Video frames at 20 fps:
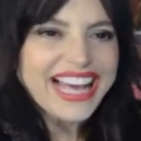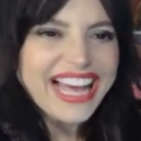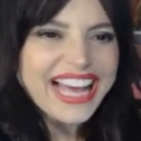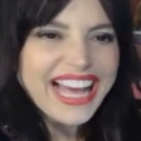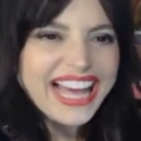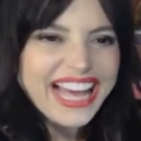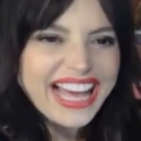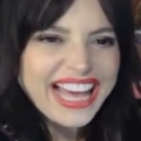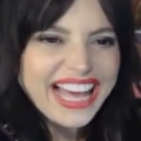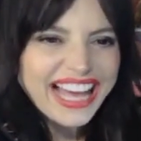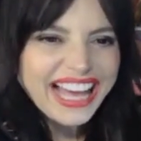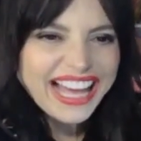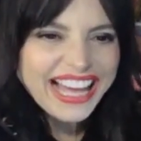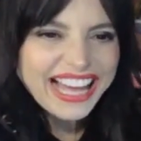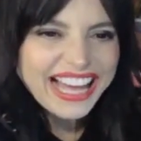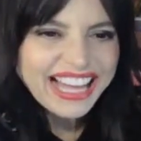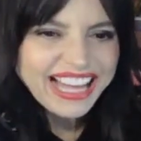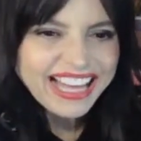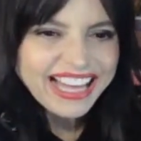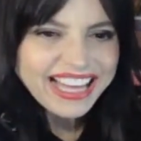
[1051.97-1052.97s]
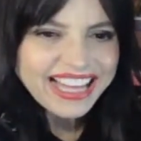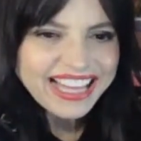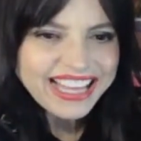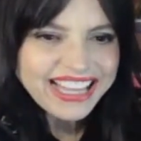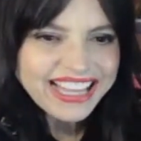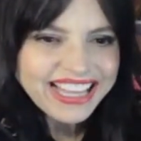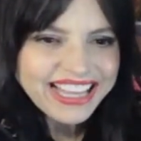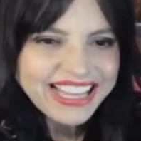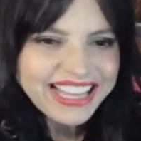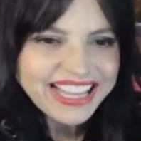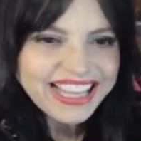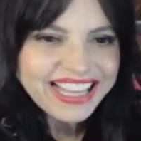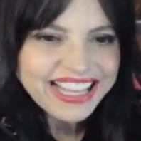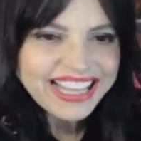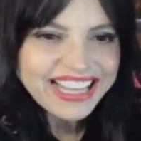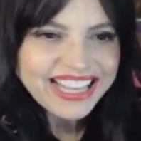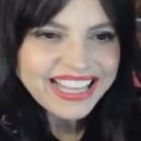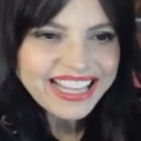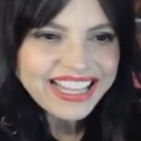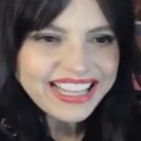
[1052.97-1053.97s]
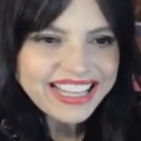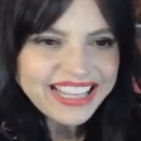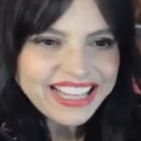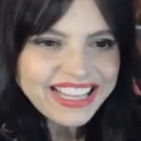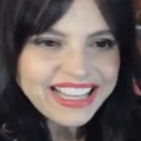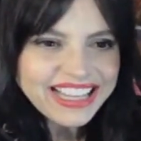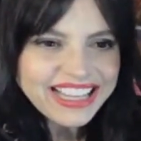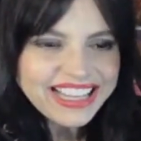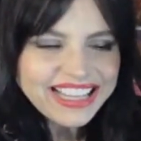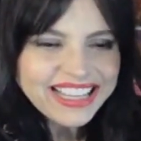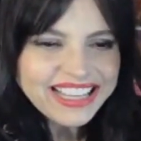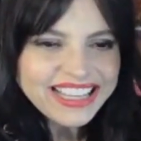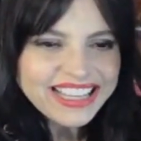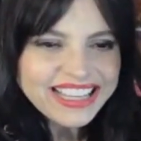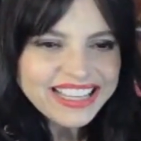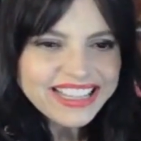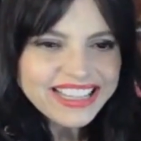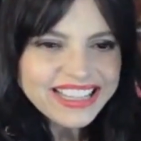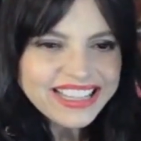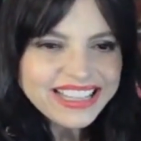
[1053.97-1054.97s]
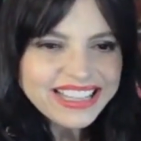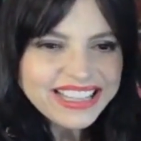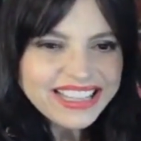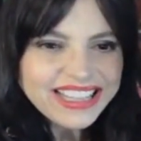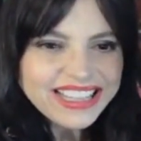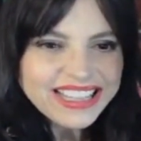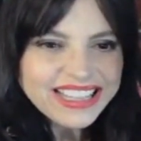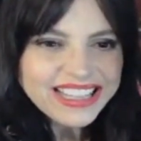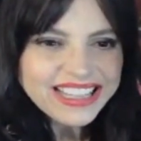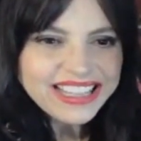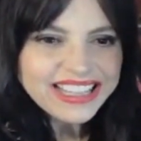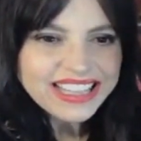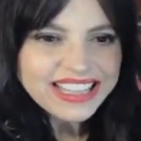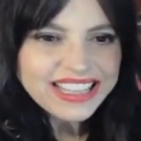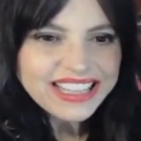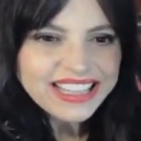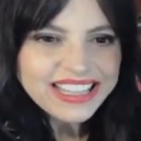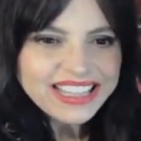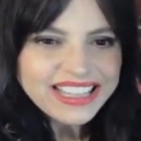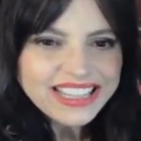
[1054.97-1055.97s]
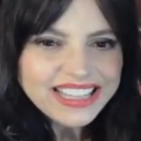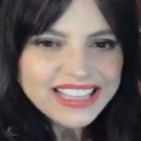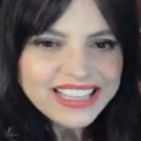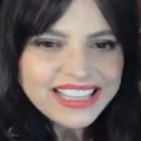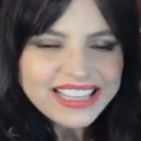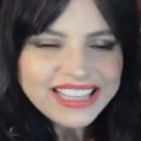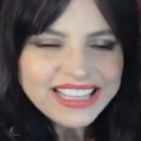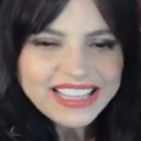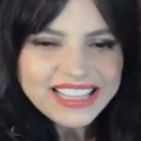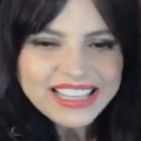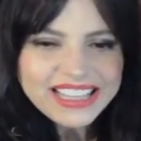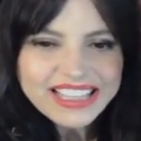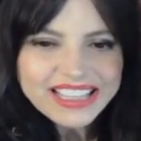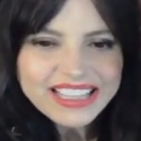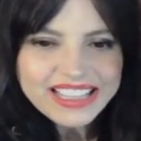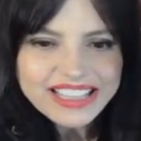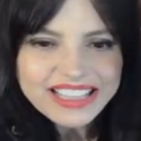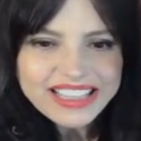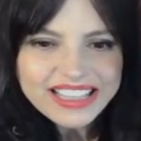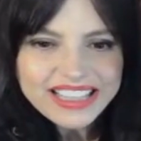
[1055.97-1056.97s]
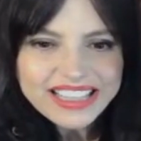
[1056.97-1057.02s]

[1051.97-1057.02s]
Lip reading: (not speaking)